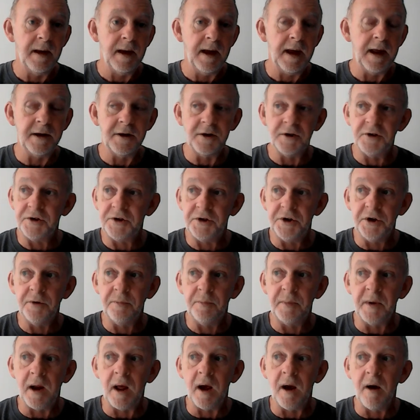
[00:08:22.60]
And the
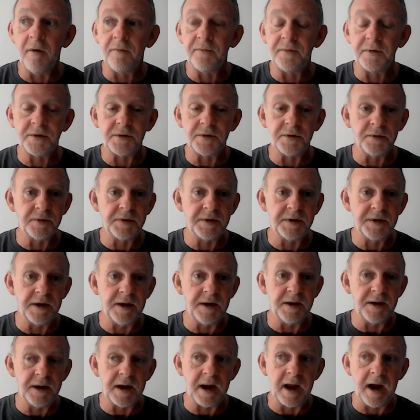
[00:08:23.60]
stupid officer
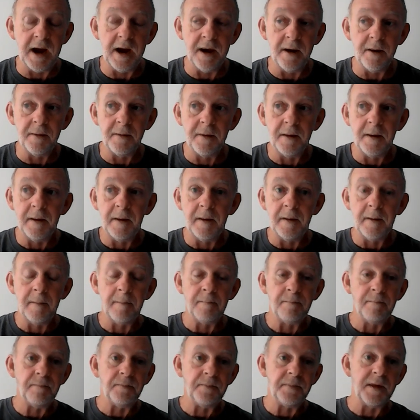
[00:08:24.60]
sitting there,
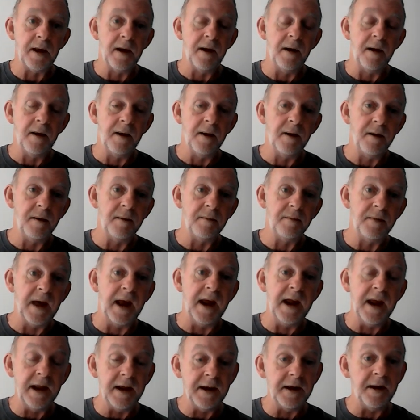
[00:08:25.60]

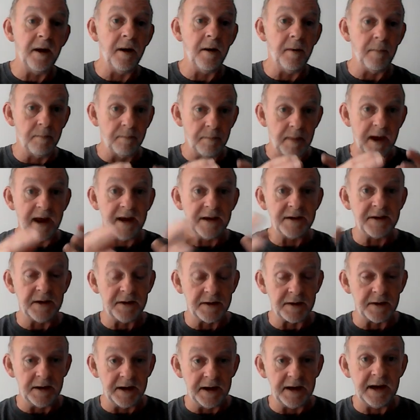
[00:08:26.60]
they end up
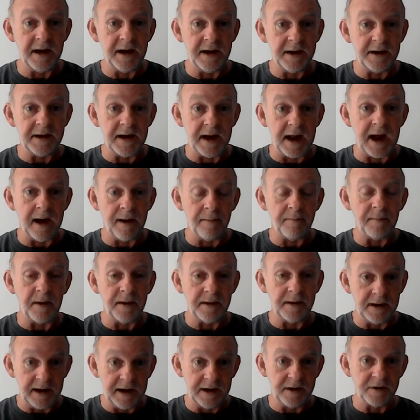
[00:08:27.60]
basically
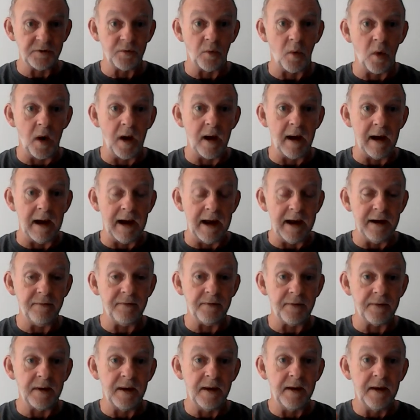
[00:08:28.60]
kidnapping his
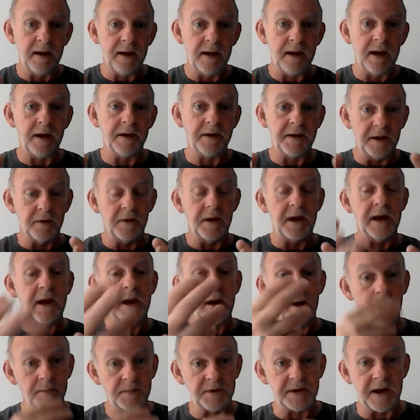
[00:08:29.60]
wife until he
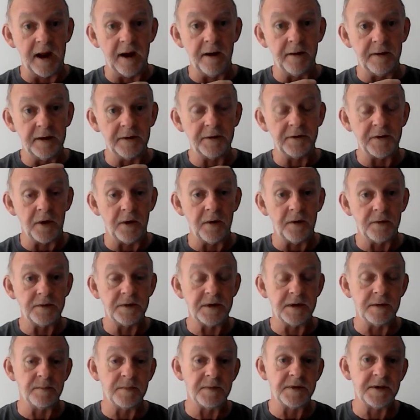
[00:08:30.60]
comes down and
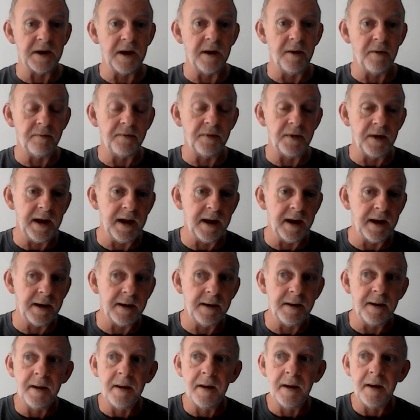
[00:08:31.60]
turns himself
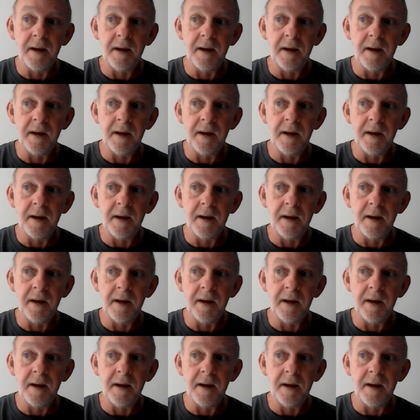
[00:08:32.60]
in